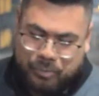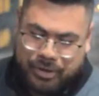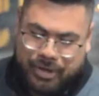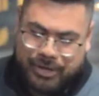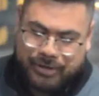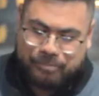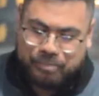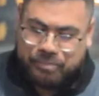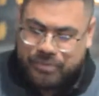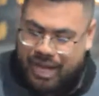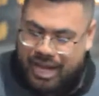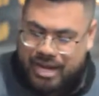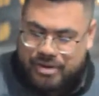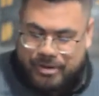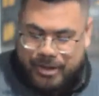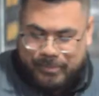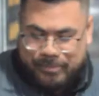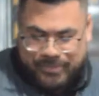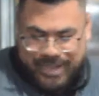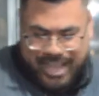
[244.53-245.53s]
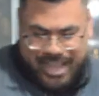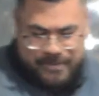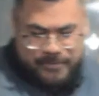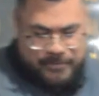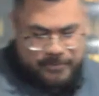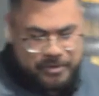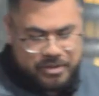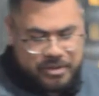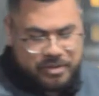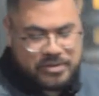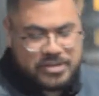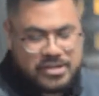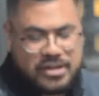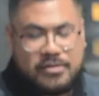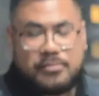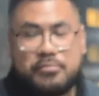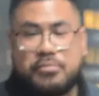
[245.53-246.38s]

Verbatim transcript: but anyway, for those,